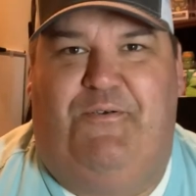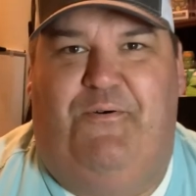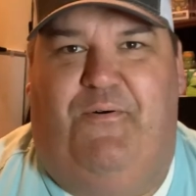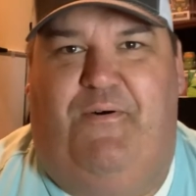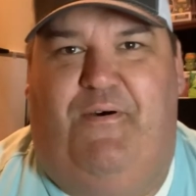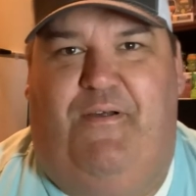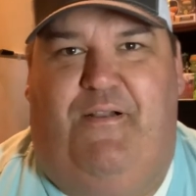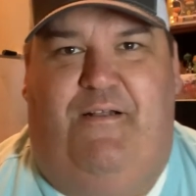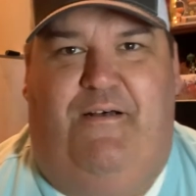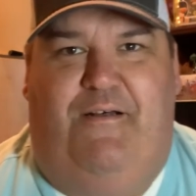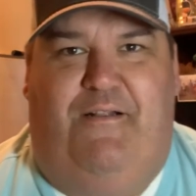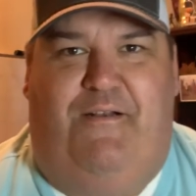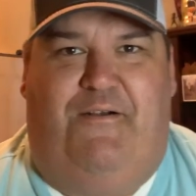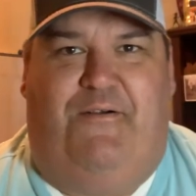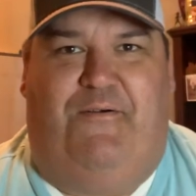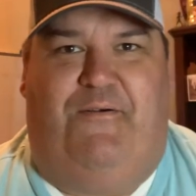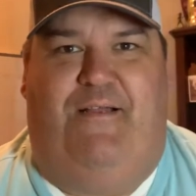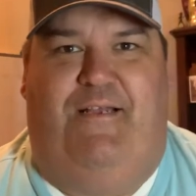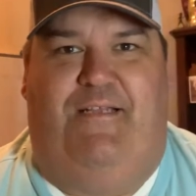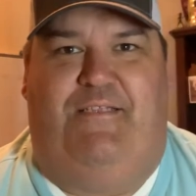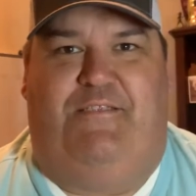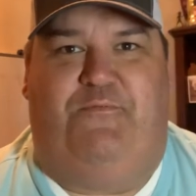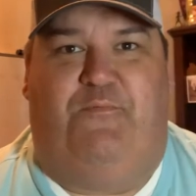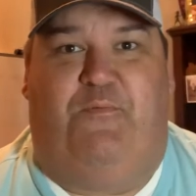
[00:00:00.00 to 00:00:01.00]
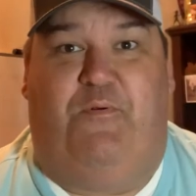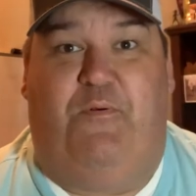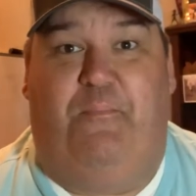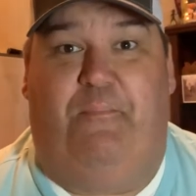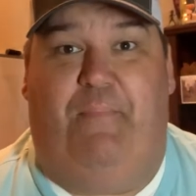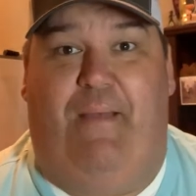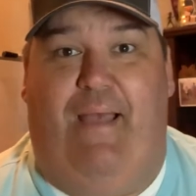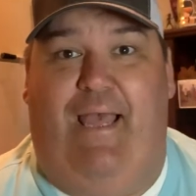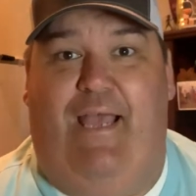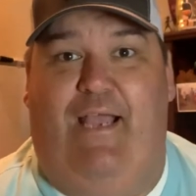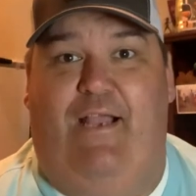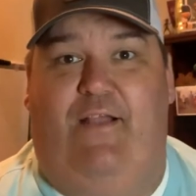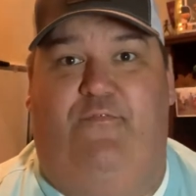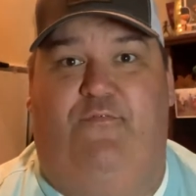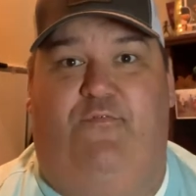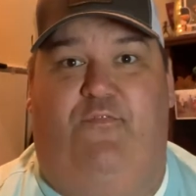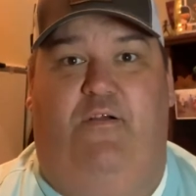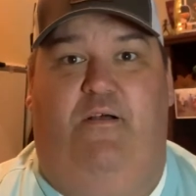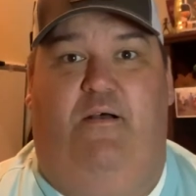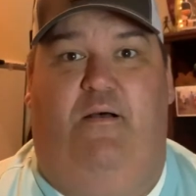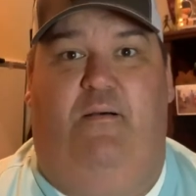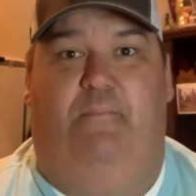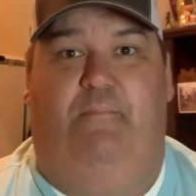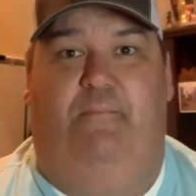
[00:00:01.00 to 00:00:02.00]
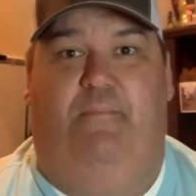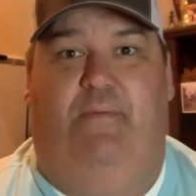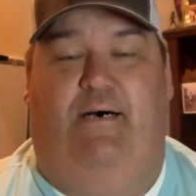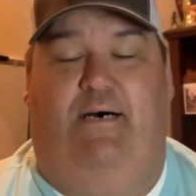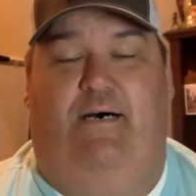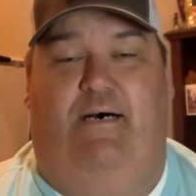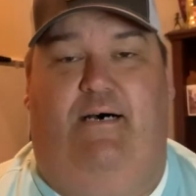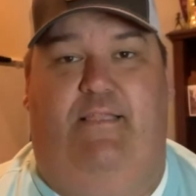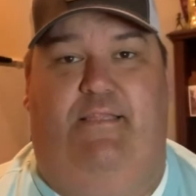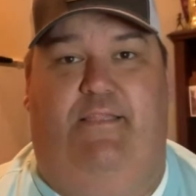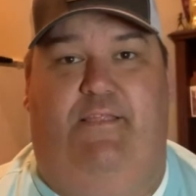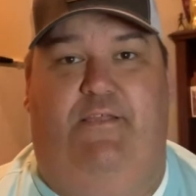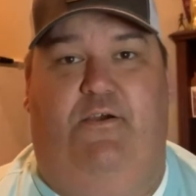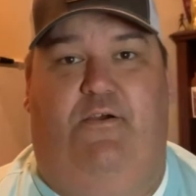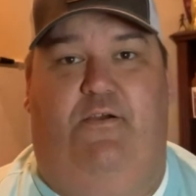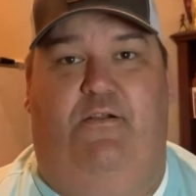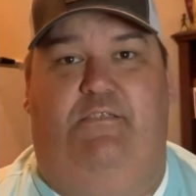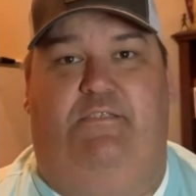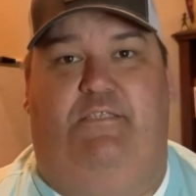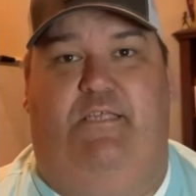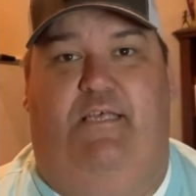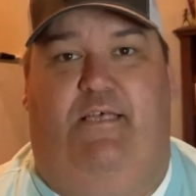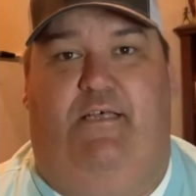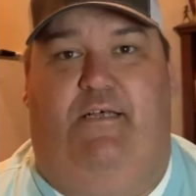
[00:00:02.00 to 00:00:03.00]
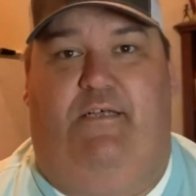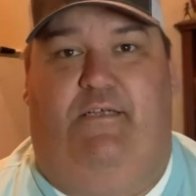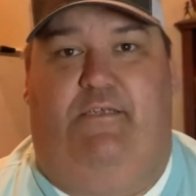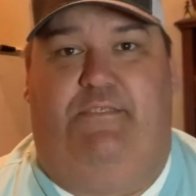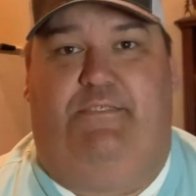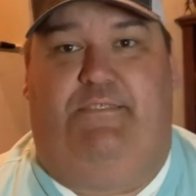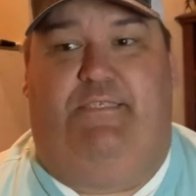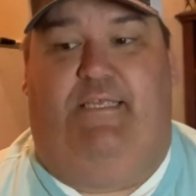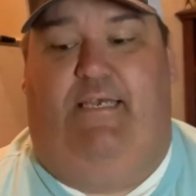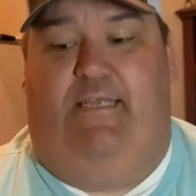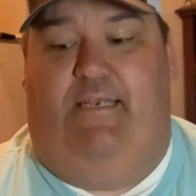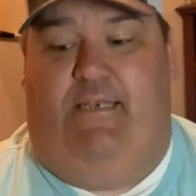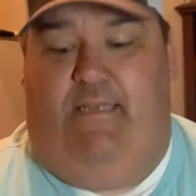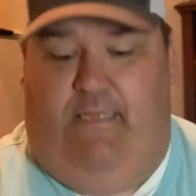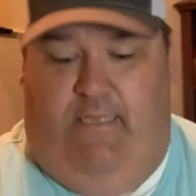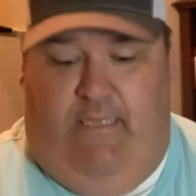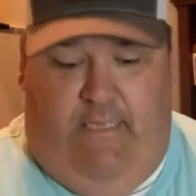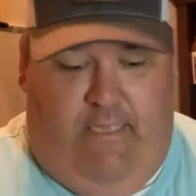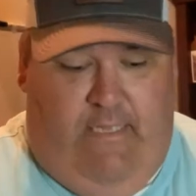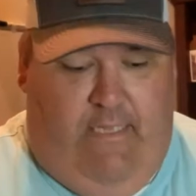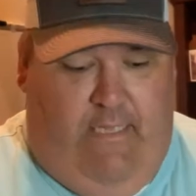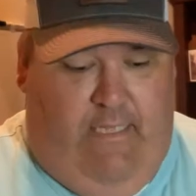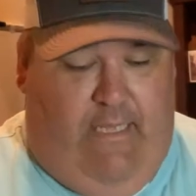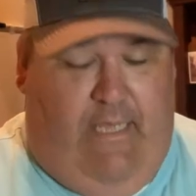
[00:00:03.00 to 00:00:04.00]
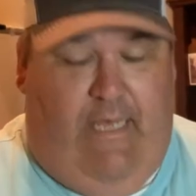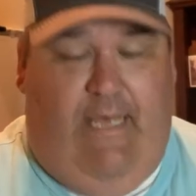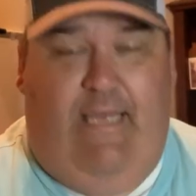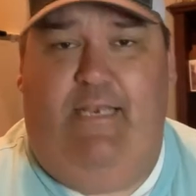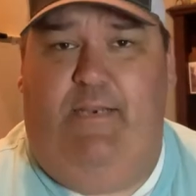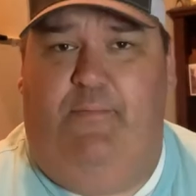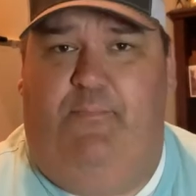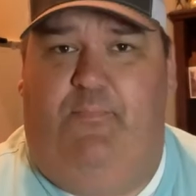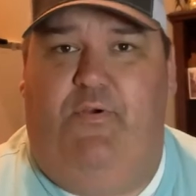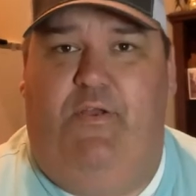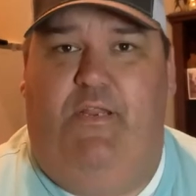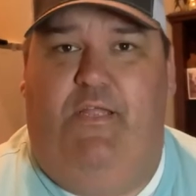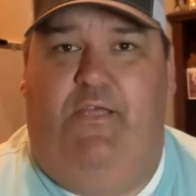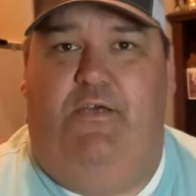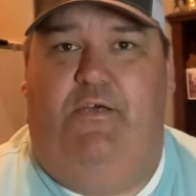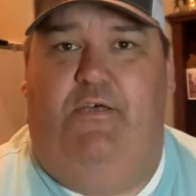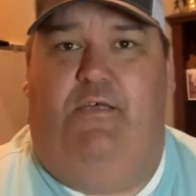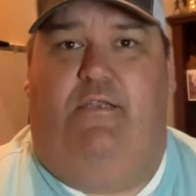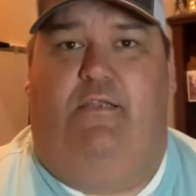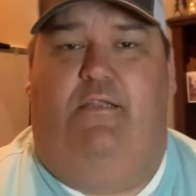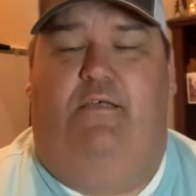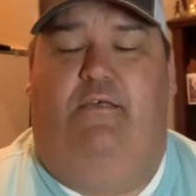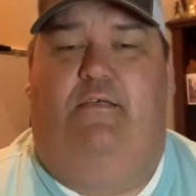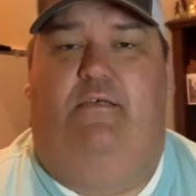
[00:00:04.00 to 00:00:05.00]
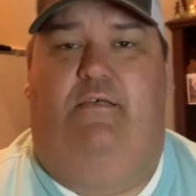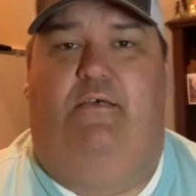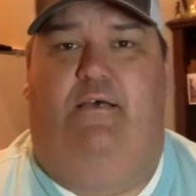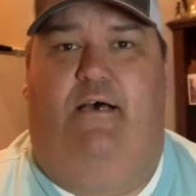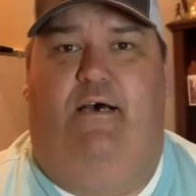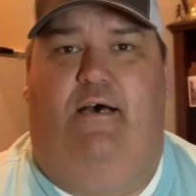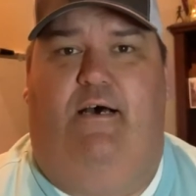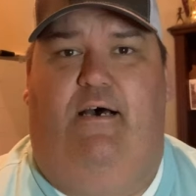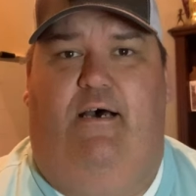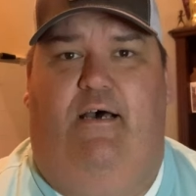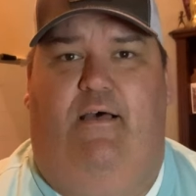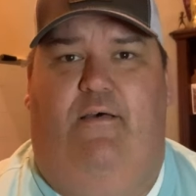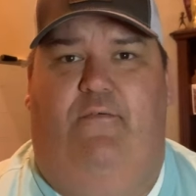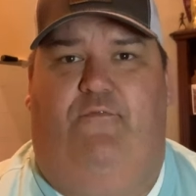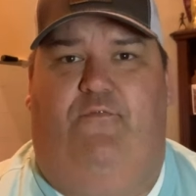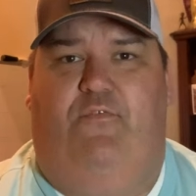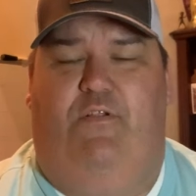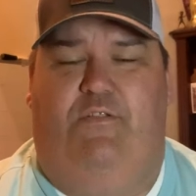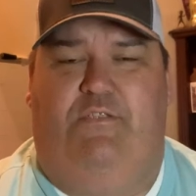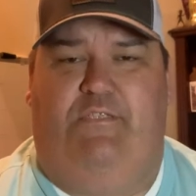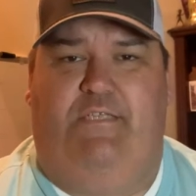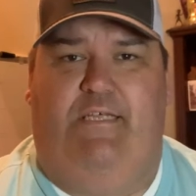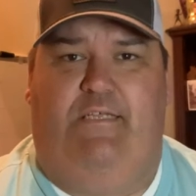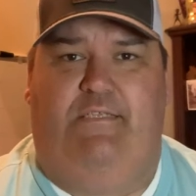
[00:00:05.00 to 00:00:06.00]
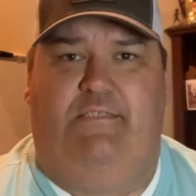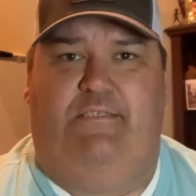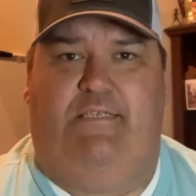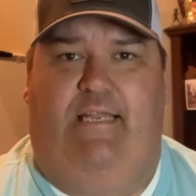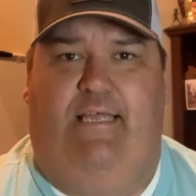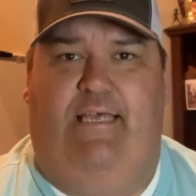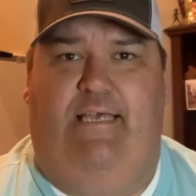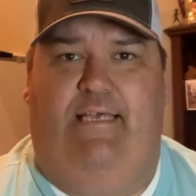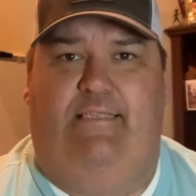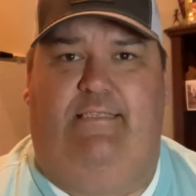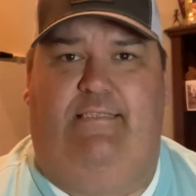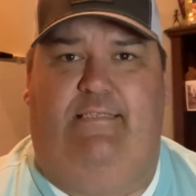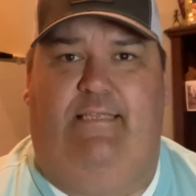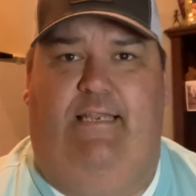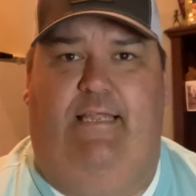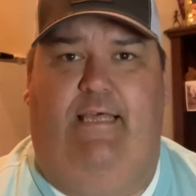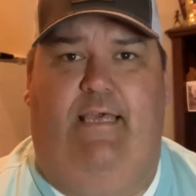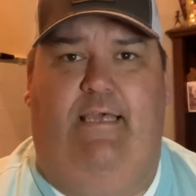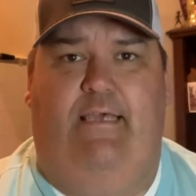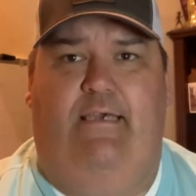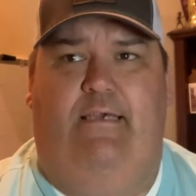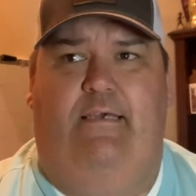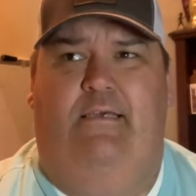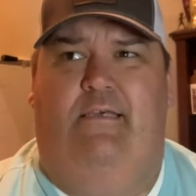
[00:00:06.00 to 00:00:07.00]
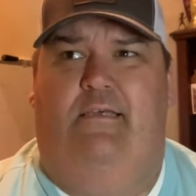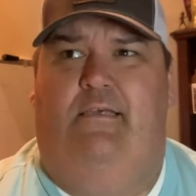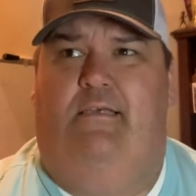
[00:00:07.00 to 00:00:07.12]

going on? All right, so we're back from uh, the yard sales, and I did pretty good uh, for the sales that I hit today.